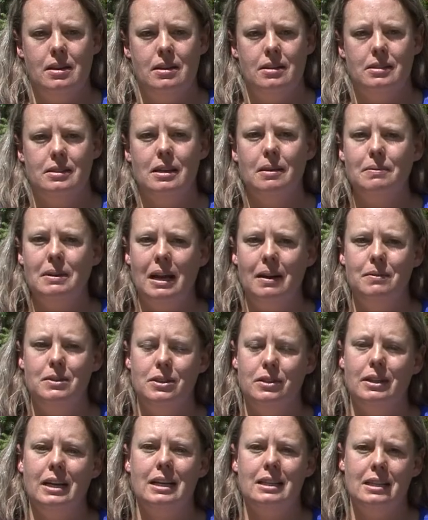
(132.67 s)

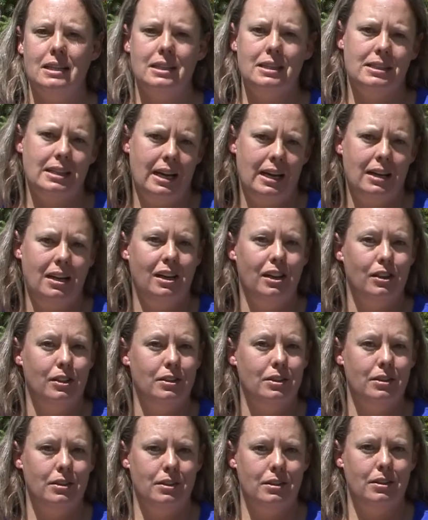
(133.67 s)
Sometimes you'll get to the site and
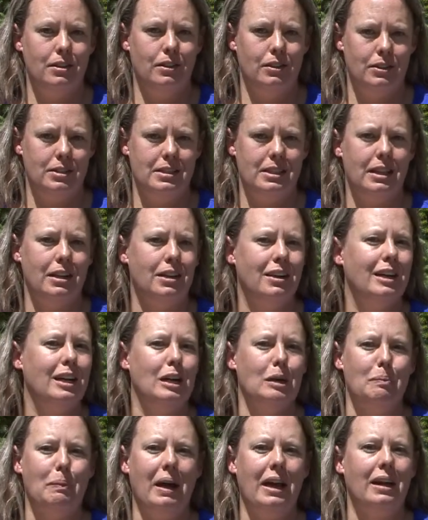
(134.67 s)
you'll see or
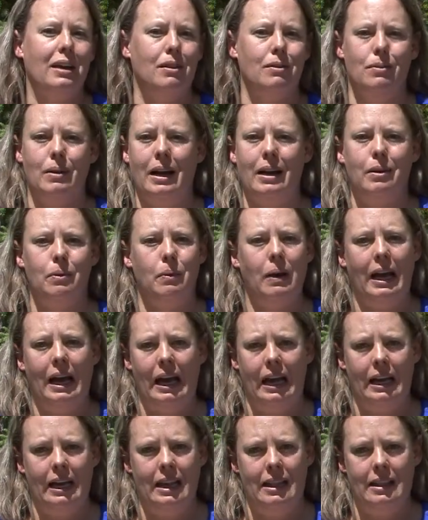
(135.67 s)
hear a pika right
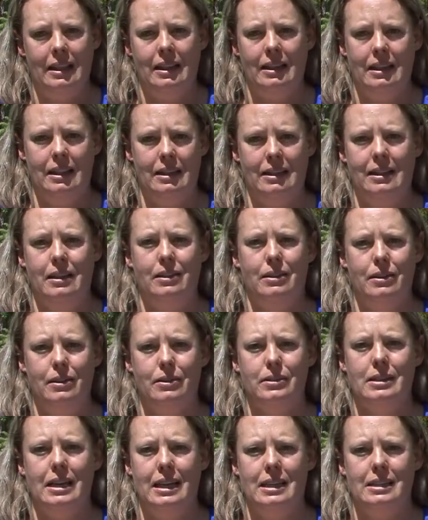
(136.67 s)
away, and in
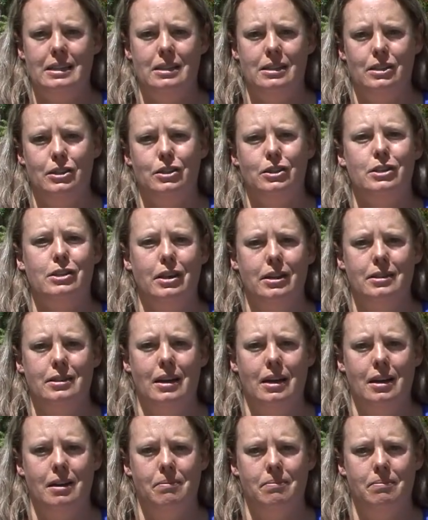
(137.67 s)
those cases your start
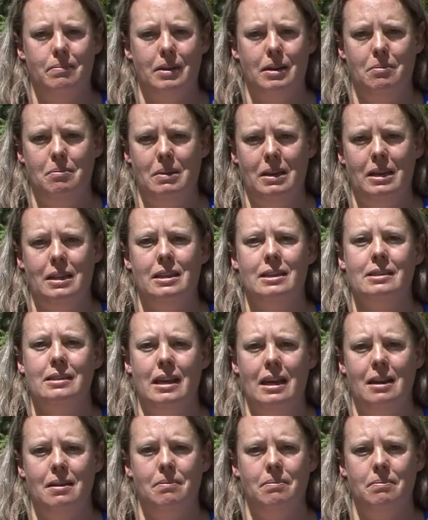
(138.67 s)
time can be the
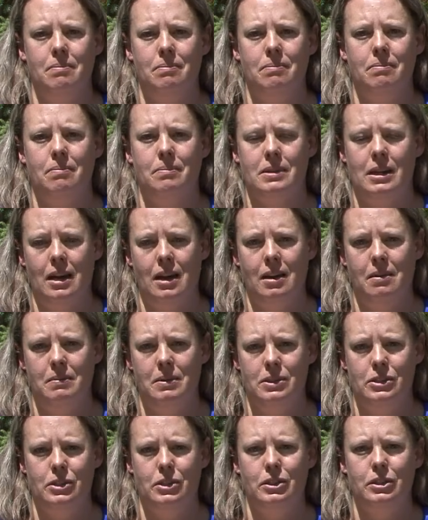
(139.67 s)
same time
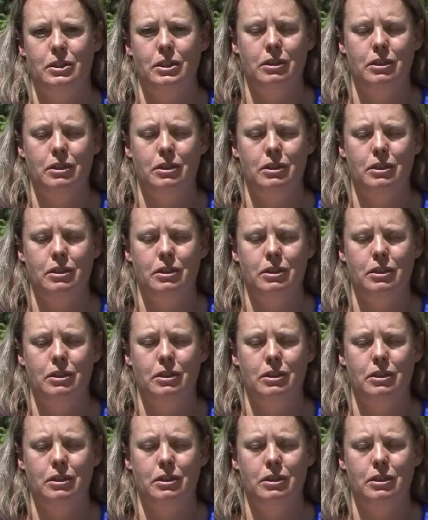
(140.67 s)
as your